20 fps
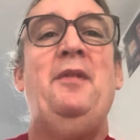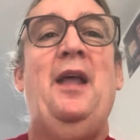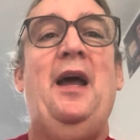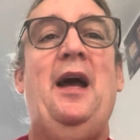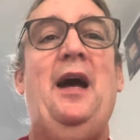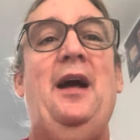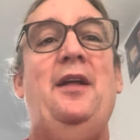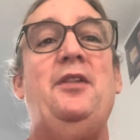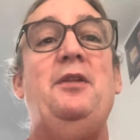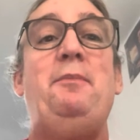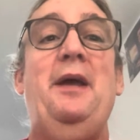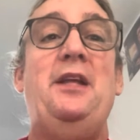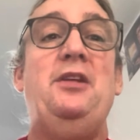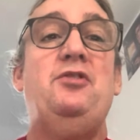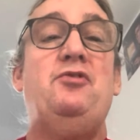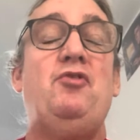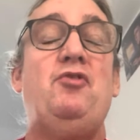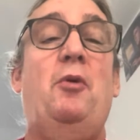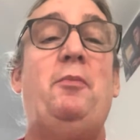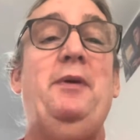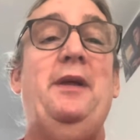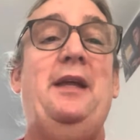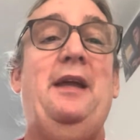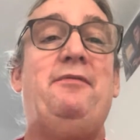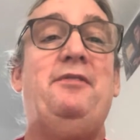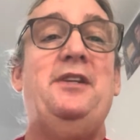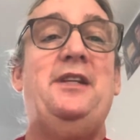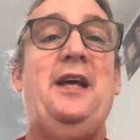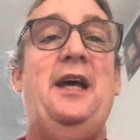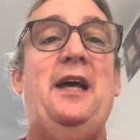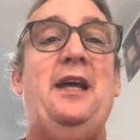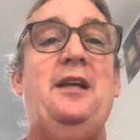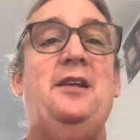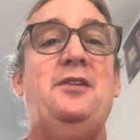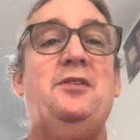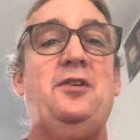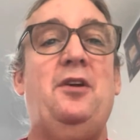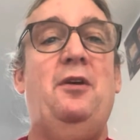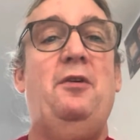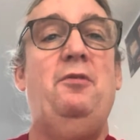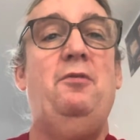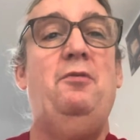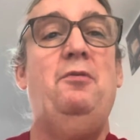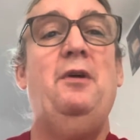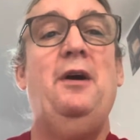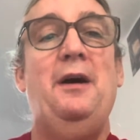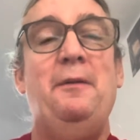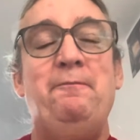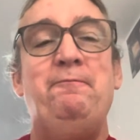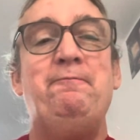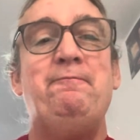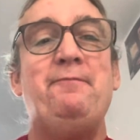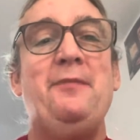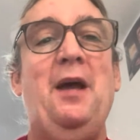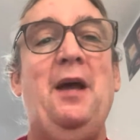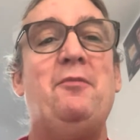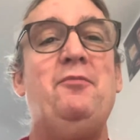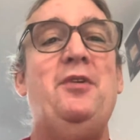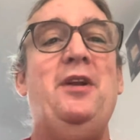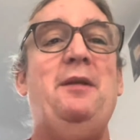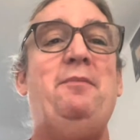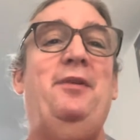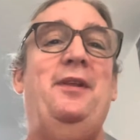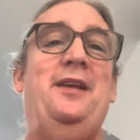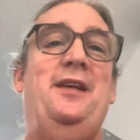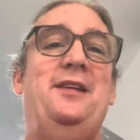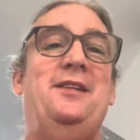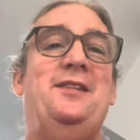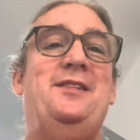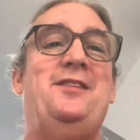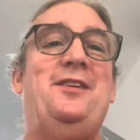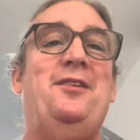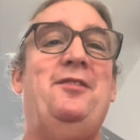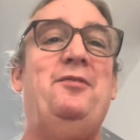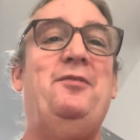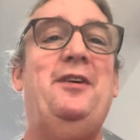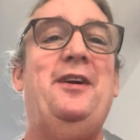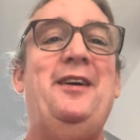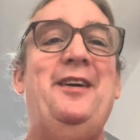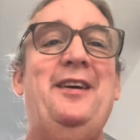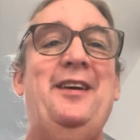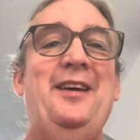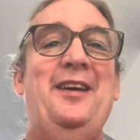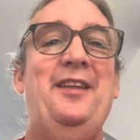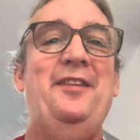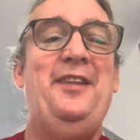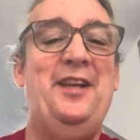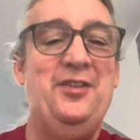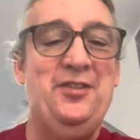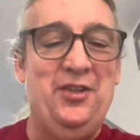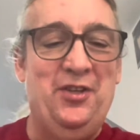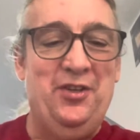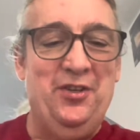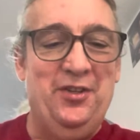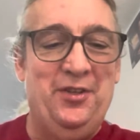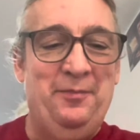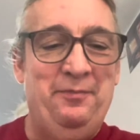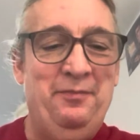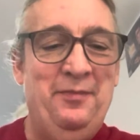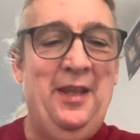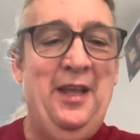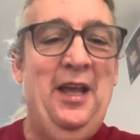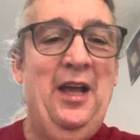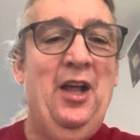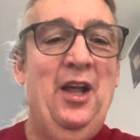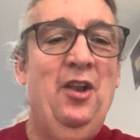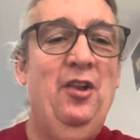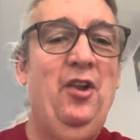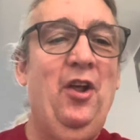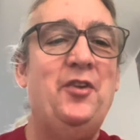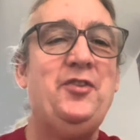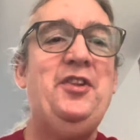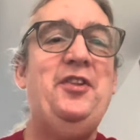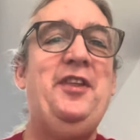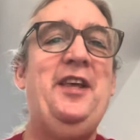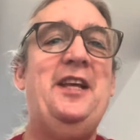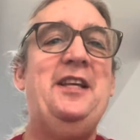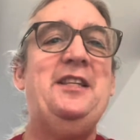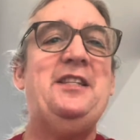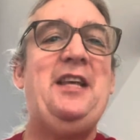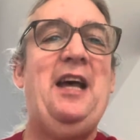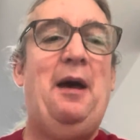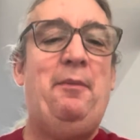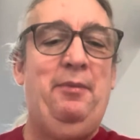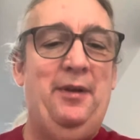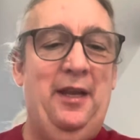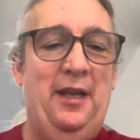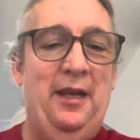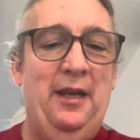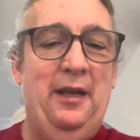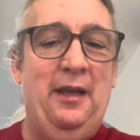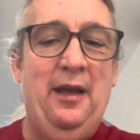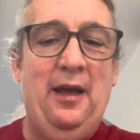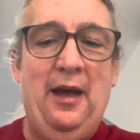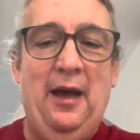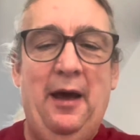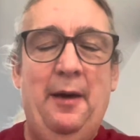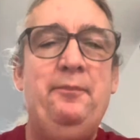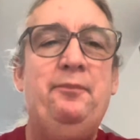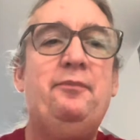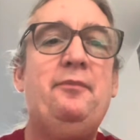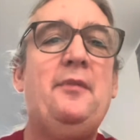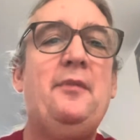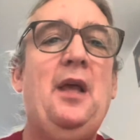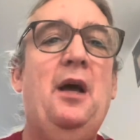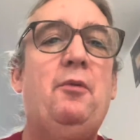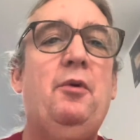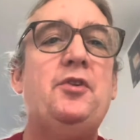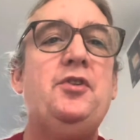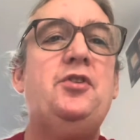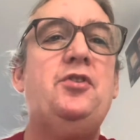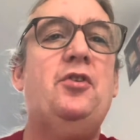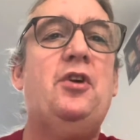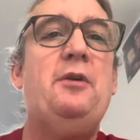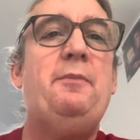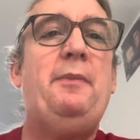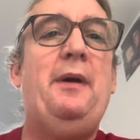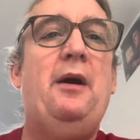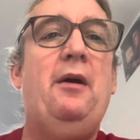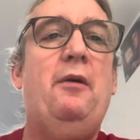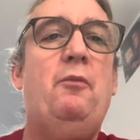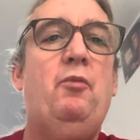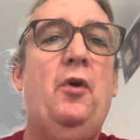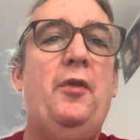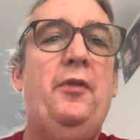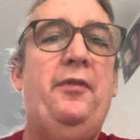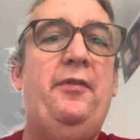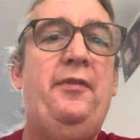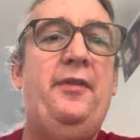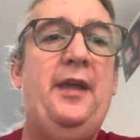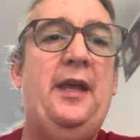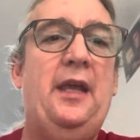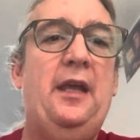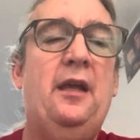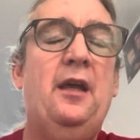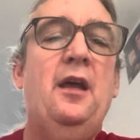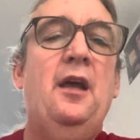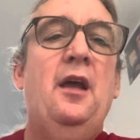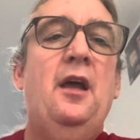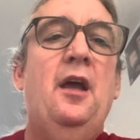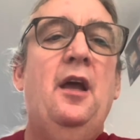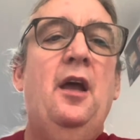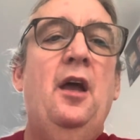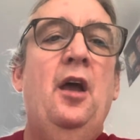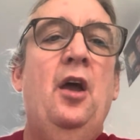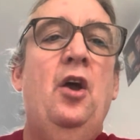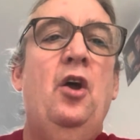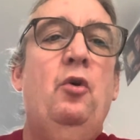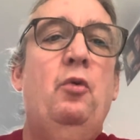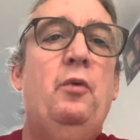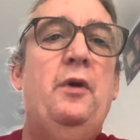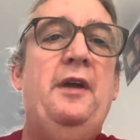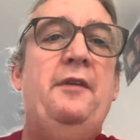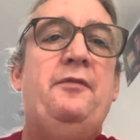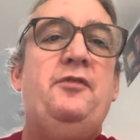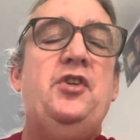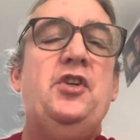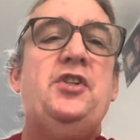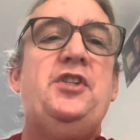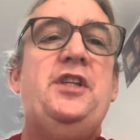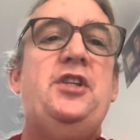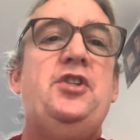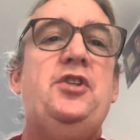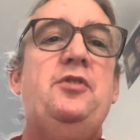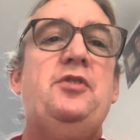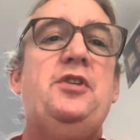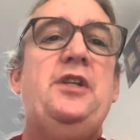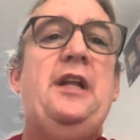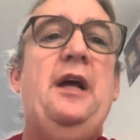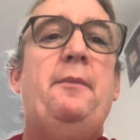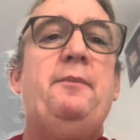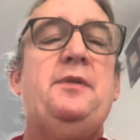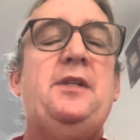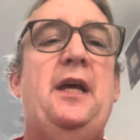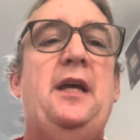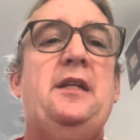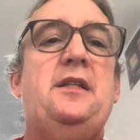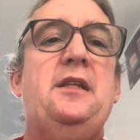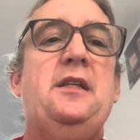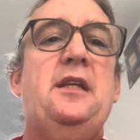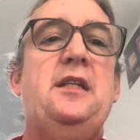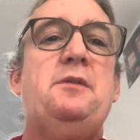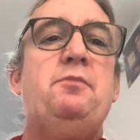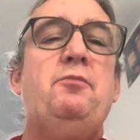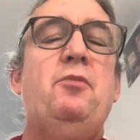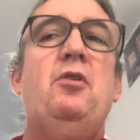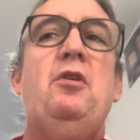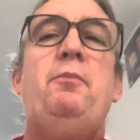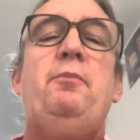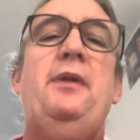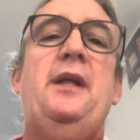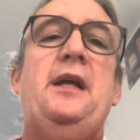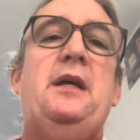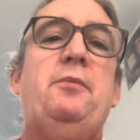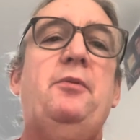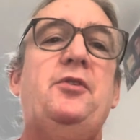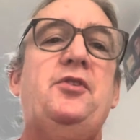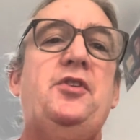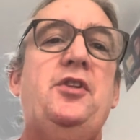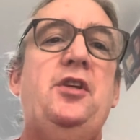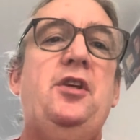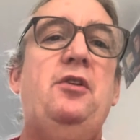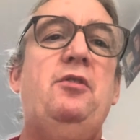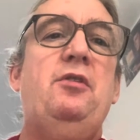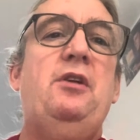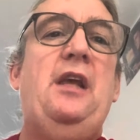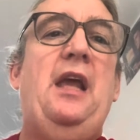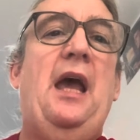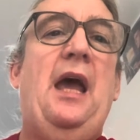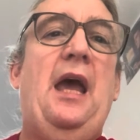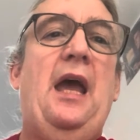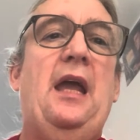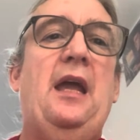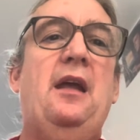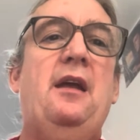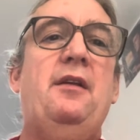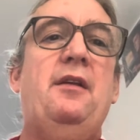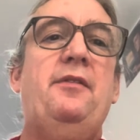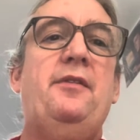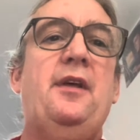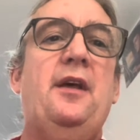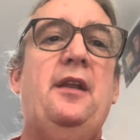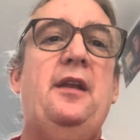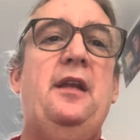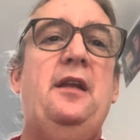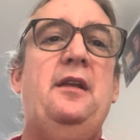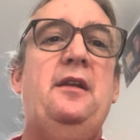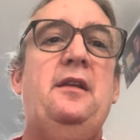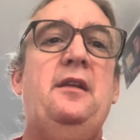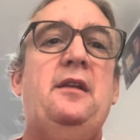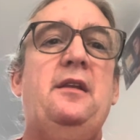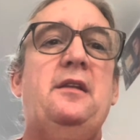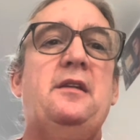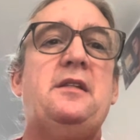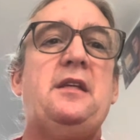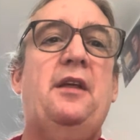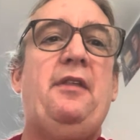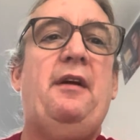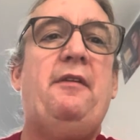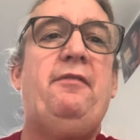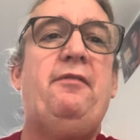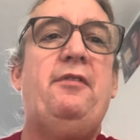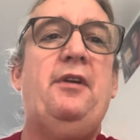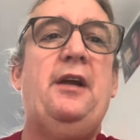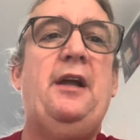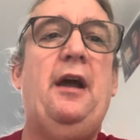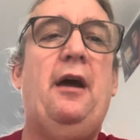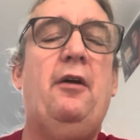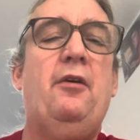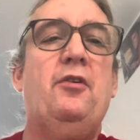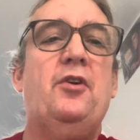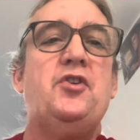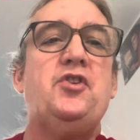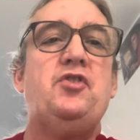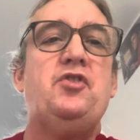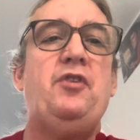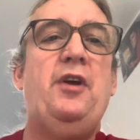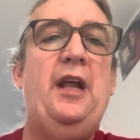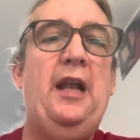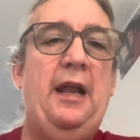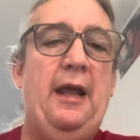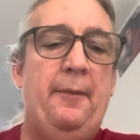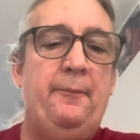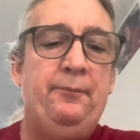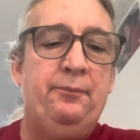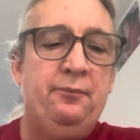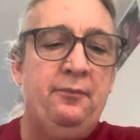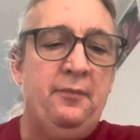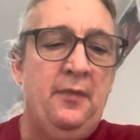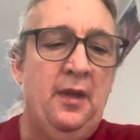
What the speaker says: And the pain's dropping every day, so I'm really pleased. So things are good. Lots of things happening. I want to talk about one thing. We've just issued an update. It's more applicable to the UK than in South Africa or Australia.